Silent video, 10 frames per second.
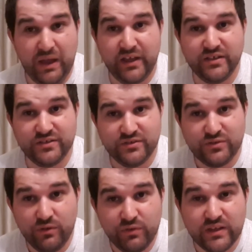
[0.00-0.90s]
package that
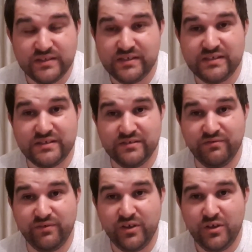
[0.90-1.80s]
sort of consists of
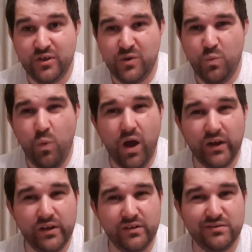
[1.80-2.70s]

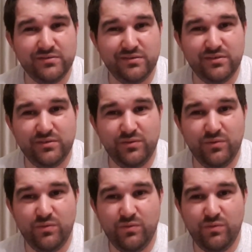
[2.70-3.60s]
one
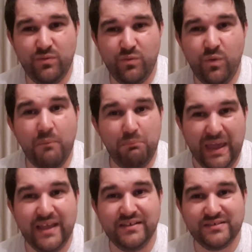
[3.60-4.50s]

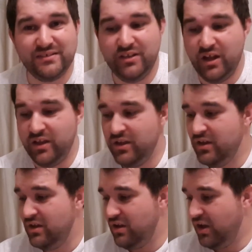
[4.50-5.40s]
piece, you know,
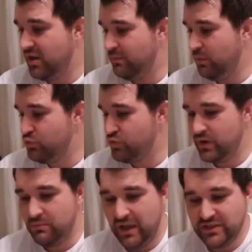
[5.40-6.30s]
I'm
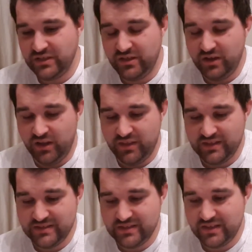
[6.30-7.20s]
already imagining, you know,
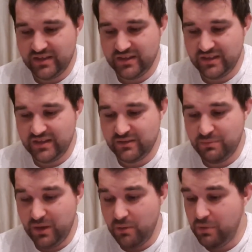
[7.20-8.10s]
this could
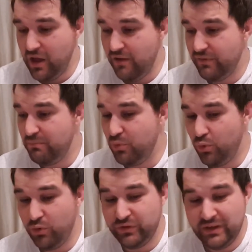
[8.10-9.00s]
be a perfect
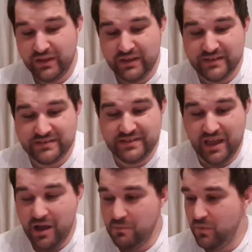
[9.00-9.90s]
board set
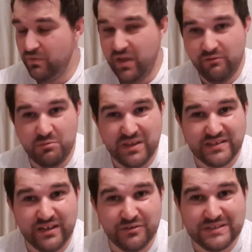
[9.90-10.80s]
up with the other bits
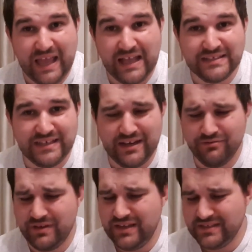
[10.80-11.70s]
of little scattered
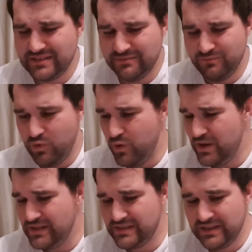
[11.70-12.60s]
sceneries and
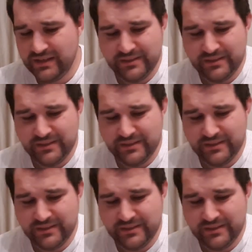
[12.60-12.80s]
ruins,